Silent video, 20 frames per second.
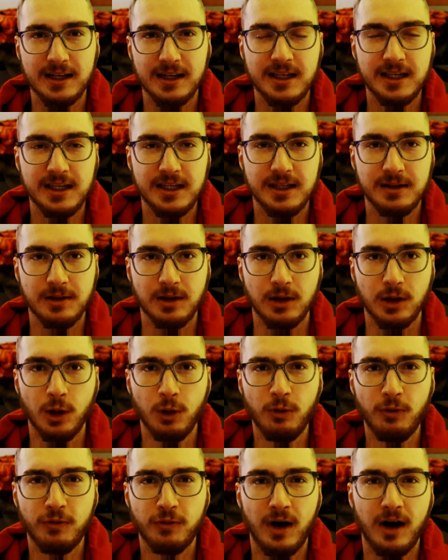the
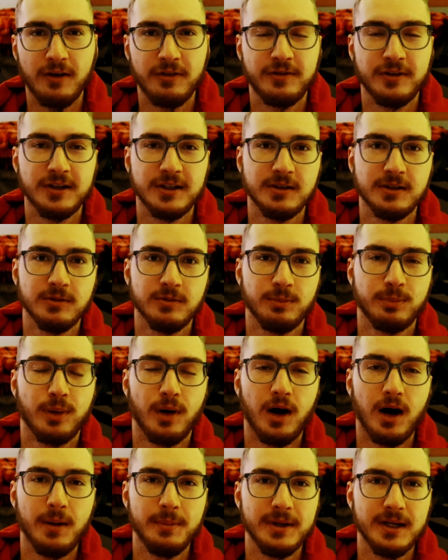Luftwaffe
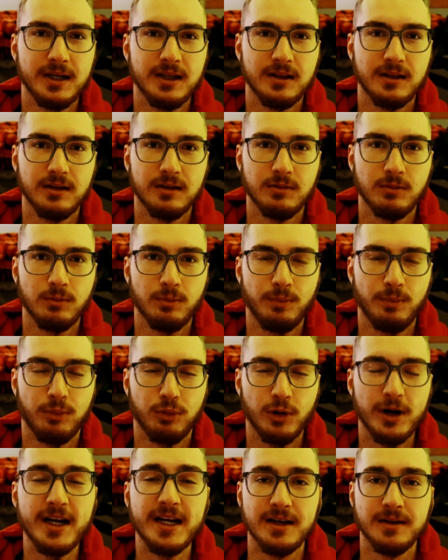bombing
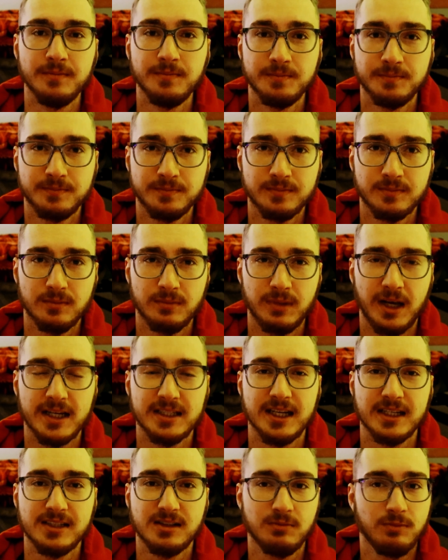Britain, because
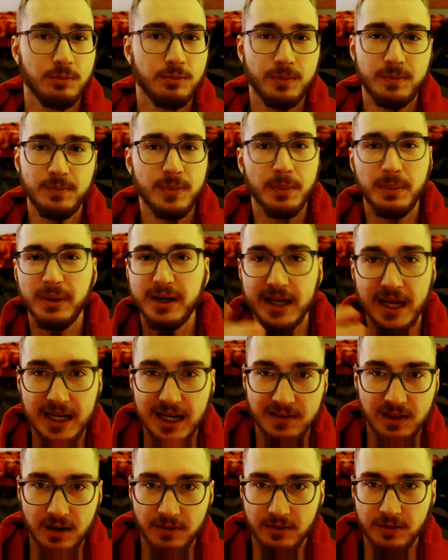that's the beginning
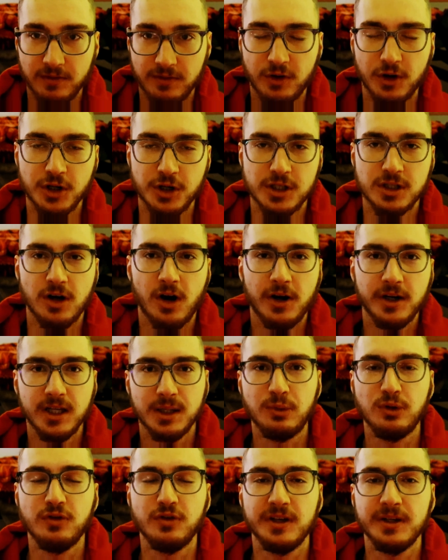of the first Narnia
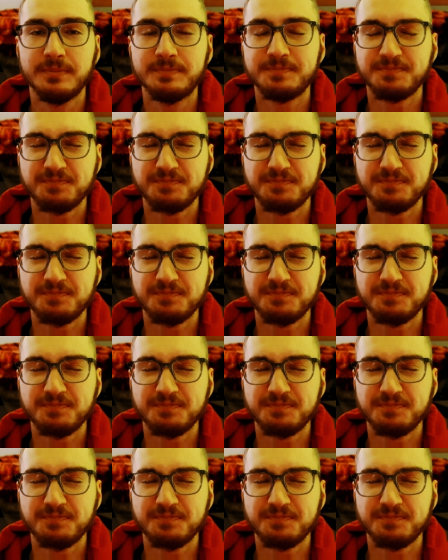movie.